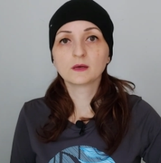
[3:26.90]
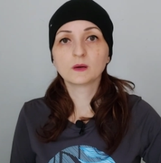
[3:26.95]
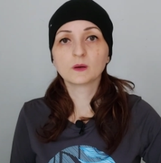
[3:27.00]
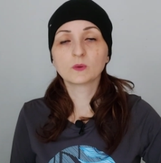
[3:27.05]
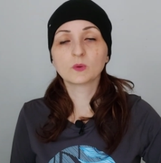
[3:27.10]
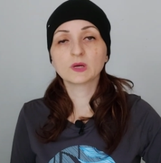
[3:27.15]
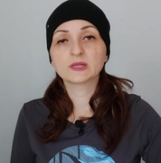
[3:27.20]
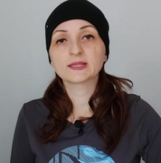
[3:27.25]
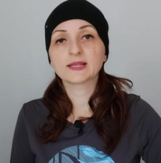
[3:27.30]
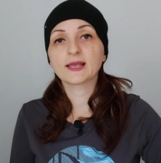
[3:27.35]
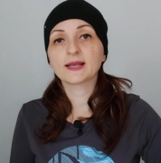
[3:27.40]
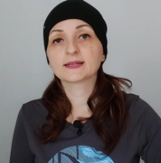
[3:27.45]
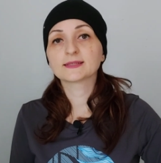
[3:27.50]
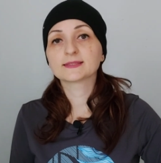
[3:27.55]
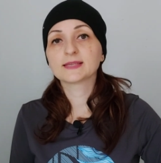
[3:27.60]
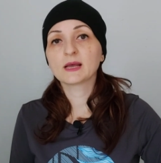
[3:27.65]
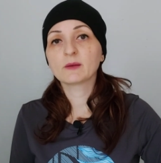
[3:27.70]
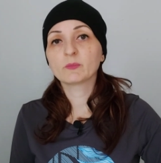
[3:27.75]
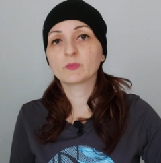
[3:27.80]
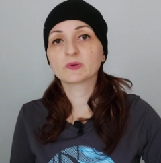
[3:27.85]
what
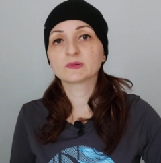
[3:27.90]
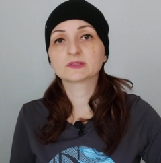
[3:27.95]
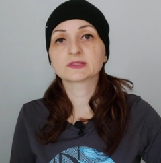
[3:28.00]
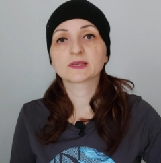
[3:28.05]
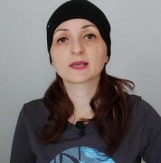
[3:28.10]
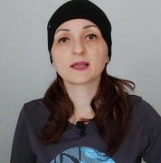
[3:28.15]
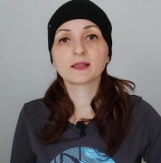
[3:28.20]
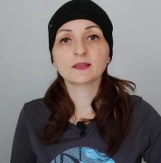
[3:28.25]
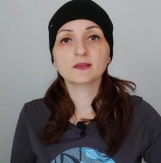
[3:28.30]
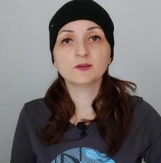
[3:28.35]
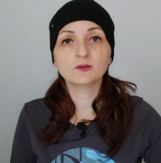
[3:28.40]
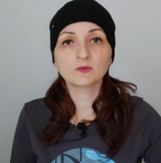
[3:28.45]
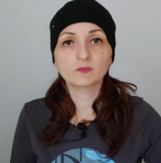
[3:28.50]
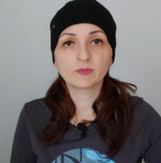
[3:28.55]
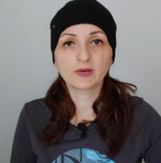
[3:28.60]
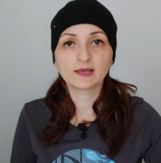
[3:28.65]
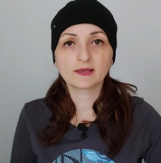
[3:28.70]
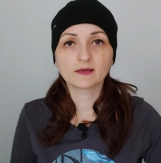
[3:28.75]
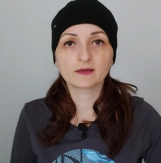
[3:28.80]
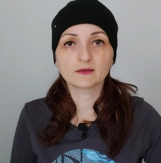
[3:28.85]
examples can you
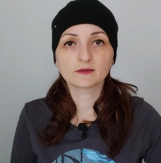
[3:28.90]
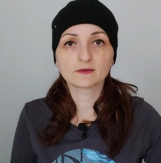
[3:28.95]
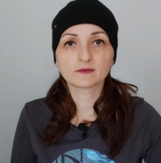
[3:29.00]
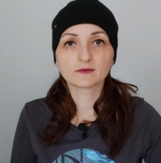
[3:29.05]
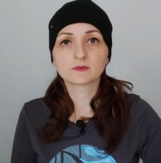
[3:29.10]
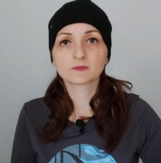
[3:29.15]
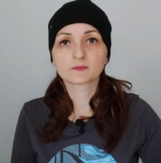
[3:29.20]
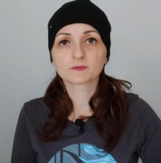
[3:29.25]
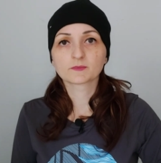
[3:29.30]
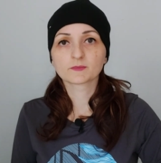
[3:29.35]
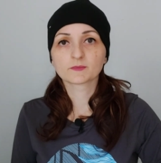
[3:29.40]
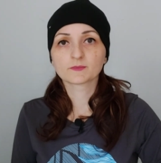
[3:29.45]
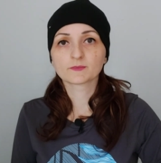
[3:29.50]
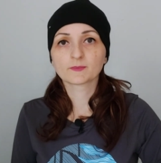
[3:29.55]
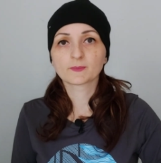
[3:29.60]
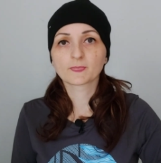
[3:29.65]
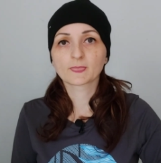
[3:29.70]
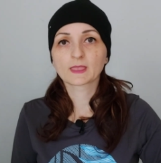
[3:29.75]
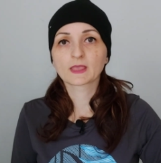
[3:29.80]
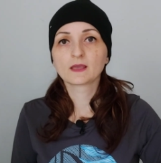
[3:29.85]
make?
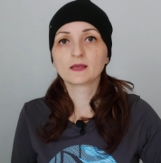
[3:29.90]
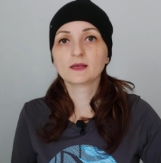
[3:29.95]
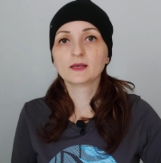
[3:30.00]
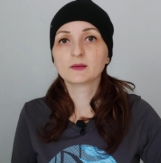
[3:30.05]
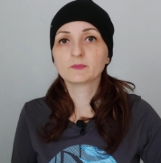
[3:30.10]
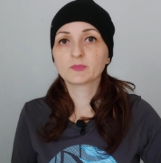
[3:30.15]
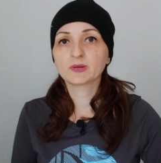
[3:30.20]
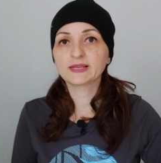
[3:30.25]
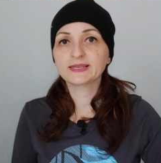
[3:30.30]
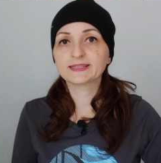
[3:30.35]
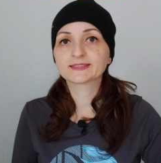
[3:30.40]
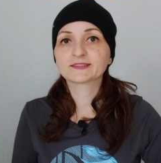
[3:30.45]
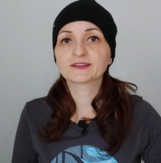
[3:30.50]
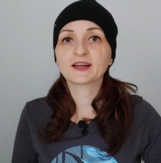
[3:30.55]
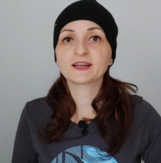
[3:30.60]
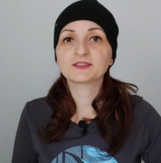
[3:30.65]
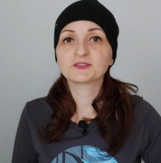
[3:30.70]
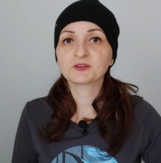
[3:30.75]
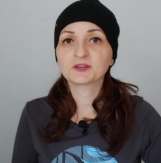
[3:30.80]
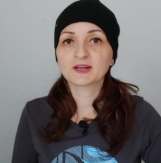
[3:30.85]
Please
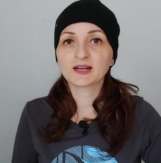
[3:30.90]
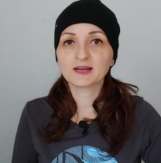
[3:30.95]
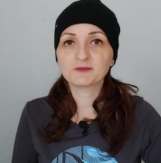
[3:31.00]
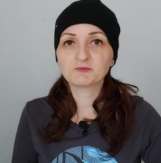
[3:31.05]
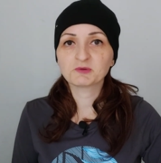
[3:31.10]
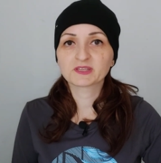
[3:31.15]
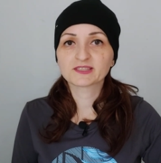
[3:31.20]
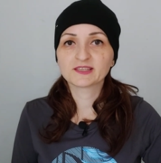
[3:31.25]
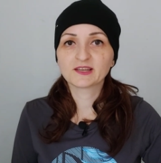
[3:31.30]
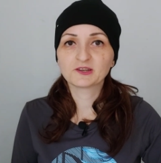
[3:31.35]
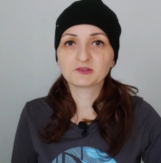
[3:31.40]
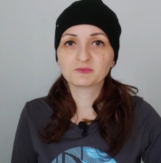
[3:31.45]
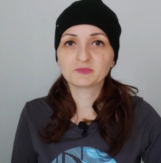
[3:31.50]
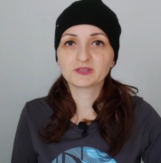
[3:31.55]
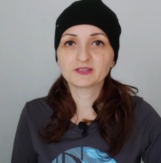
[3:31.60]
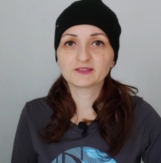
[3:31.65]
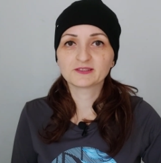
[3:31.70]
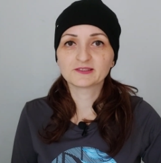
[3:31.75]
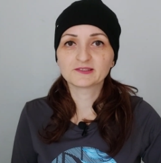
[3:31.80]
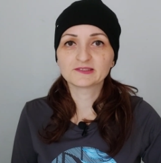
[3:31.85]
write your comments down
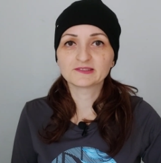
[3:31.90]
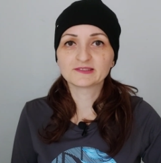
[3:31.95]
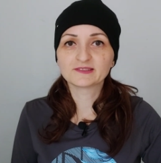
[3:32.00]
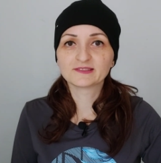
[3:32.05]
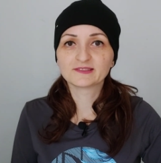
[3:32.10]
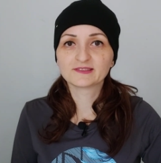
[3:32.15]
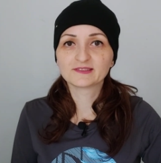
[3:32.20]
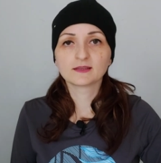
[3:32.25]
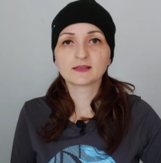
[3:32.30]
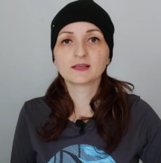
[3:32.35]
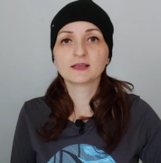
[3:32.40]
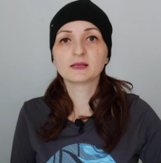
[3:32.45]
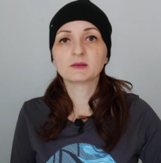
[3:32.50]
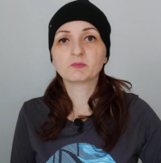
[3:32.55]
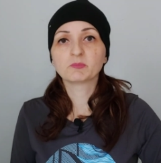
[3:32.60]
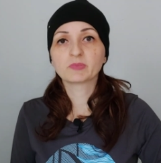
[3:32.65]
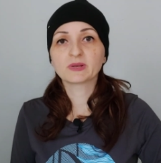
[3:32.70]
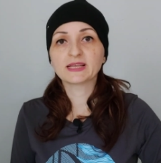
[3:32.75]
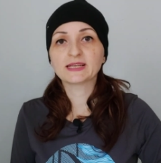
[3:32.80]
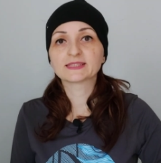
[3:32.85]
below.
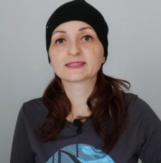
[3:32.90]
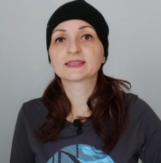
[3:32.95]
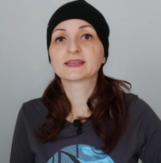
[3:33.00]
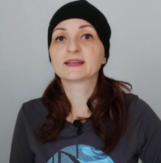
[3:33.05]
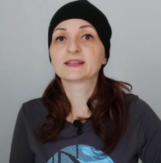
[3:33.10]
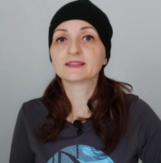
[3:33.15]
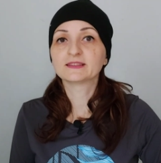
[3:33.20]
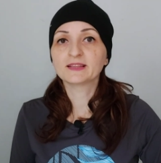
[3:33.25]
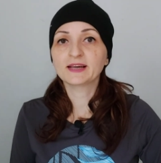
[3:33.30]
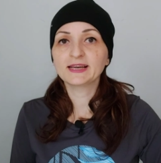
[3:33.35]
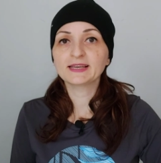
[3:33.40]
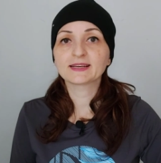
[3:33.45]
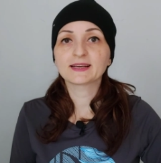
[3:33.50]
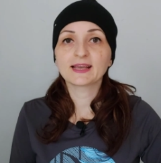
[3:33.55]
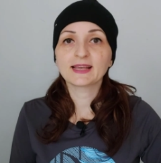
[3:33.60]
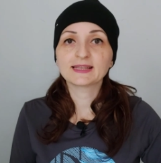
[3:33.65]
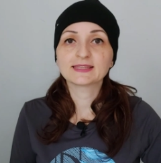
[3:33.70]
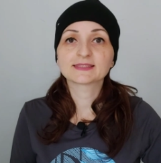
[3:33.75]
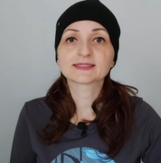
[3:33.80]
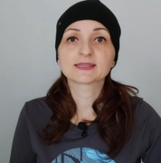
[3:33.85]
Please like
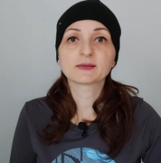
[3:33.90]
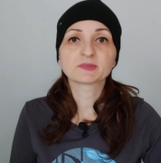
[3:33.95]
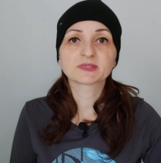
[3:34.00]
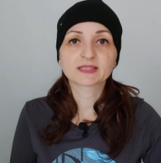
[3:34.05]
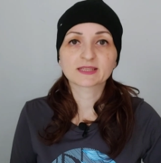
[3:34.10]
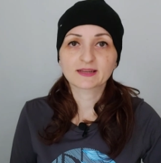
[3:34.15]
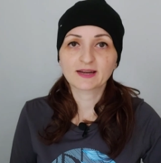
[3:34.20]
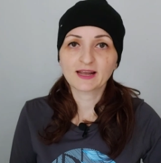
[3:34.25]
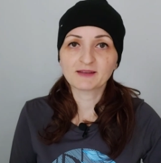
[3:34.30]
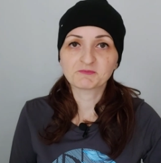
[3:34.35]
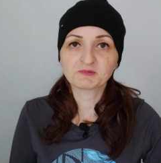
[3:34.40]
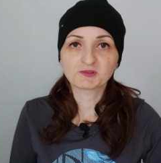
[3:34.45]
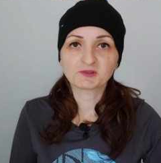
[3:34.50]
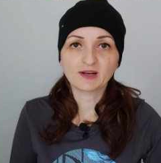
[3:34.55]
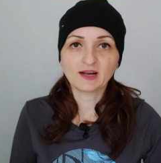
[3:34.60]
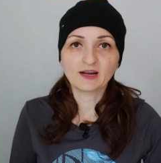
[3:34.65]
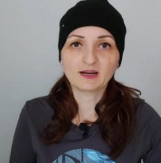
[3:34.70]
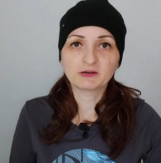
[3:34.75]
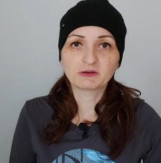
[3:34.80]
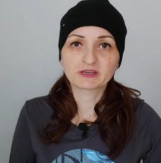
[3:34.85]
and subscribe to
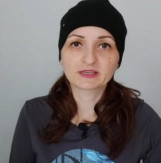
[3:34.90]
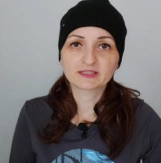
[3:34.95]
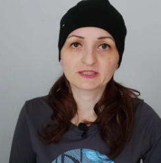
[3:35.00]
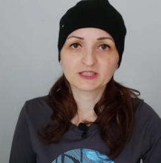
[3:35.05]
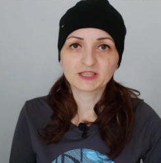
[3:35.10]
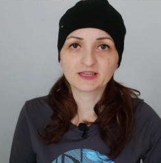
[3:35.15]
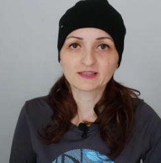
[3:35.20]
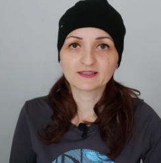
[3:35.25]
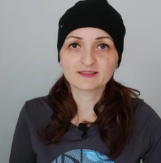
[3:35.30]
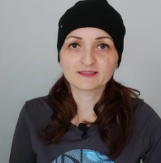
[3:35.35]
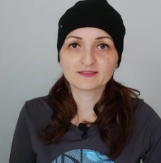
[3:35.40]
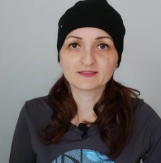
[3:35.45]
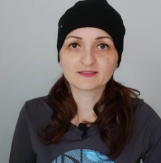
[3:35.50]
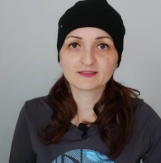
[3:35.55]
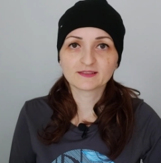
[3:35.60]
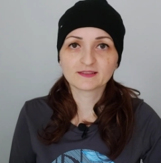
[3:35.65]
our channel.